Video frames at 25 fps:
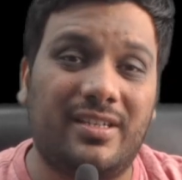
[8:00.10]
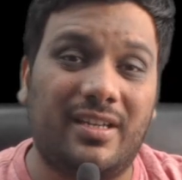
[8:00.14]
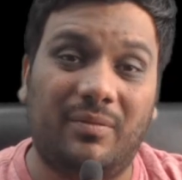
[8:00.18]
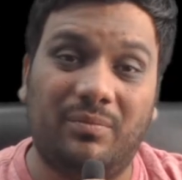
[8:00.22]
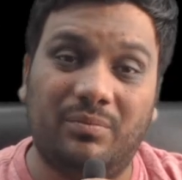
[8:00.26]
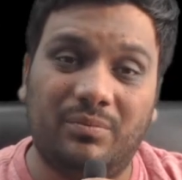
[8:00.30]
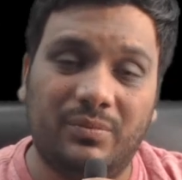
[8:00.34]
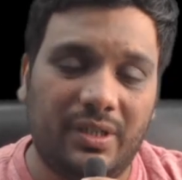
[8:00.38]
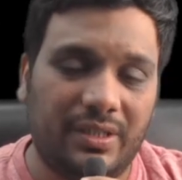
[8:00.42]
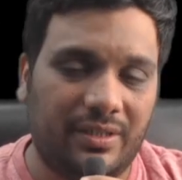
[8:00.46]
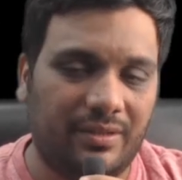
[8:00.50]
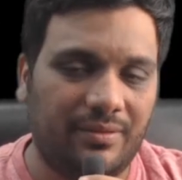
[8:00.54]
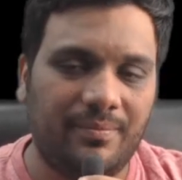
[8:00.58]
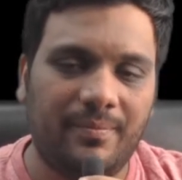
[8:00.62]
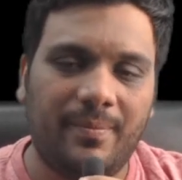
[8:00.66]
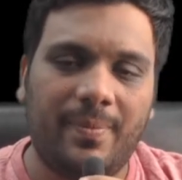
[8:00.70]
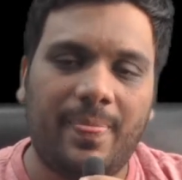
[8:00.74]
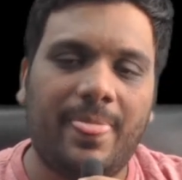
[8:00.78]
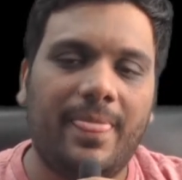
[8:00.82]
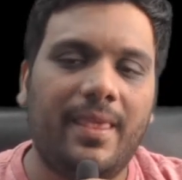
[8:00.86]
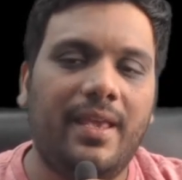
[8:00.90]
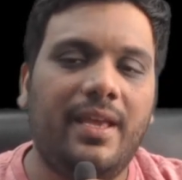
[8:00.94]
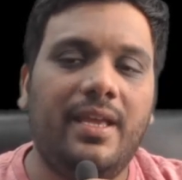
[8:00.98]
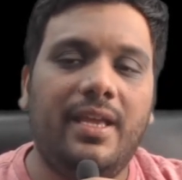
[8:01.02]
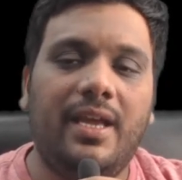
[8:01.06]
number.
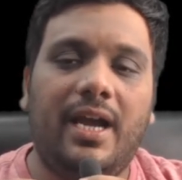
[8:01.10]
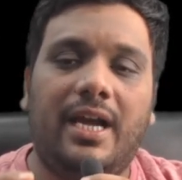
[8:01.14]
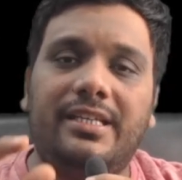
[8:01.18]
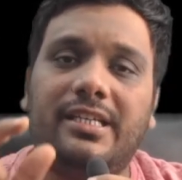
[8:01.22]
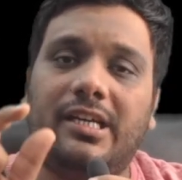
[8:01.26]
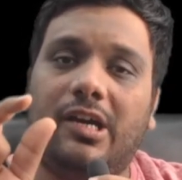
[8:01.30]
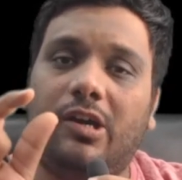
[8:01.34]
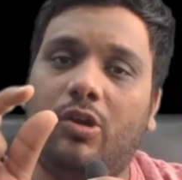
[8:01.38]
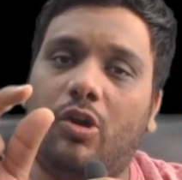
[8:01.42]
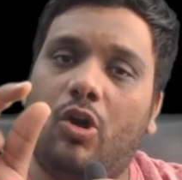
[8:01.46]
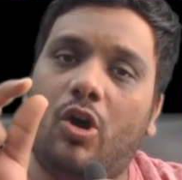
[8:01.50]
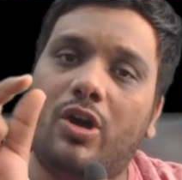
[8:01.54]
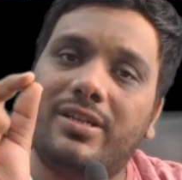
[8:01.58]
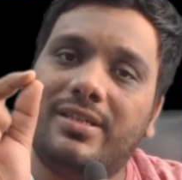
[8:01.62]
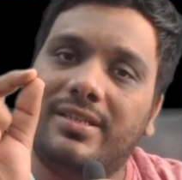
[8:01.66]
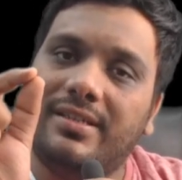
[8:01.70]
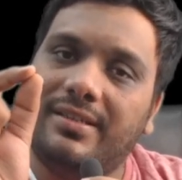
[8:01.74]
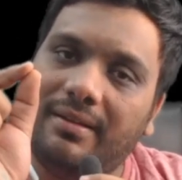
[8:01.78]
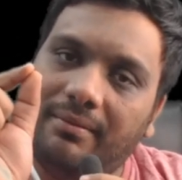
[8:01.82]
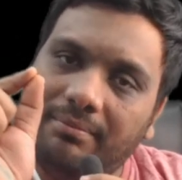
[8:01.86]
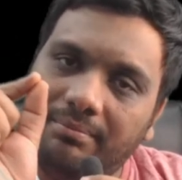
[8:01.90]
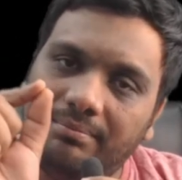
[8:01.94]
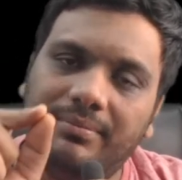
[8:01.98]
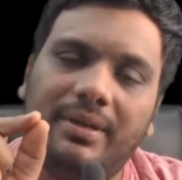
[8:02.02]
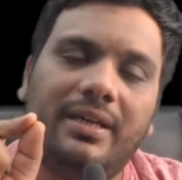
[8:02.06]
Acha, clause
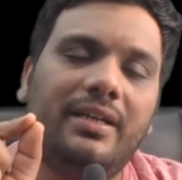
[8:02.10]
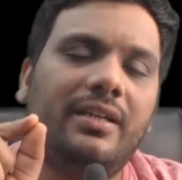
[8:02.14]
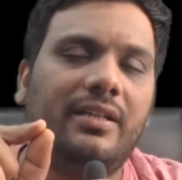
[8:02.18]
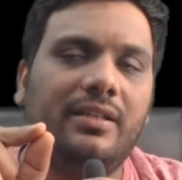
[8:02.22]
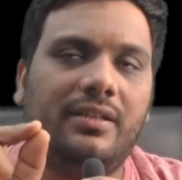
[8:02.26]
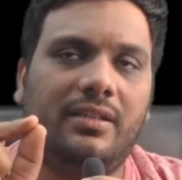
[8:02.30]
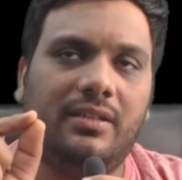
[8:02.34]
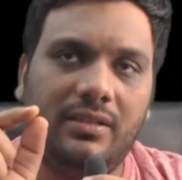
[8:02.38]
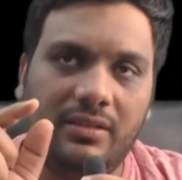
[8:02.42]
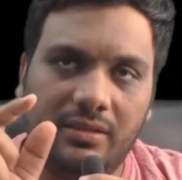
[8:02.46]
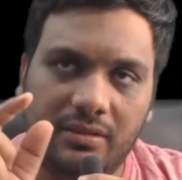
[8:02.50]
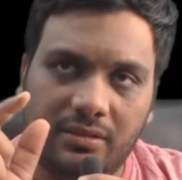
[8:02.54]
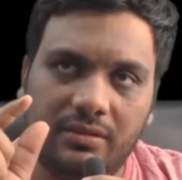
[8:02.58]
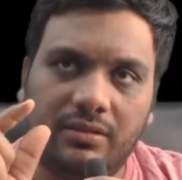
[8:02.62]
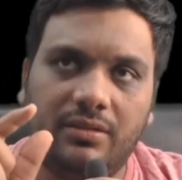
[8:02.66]
number,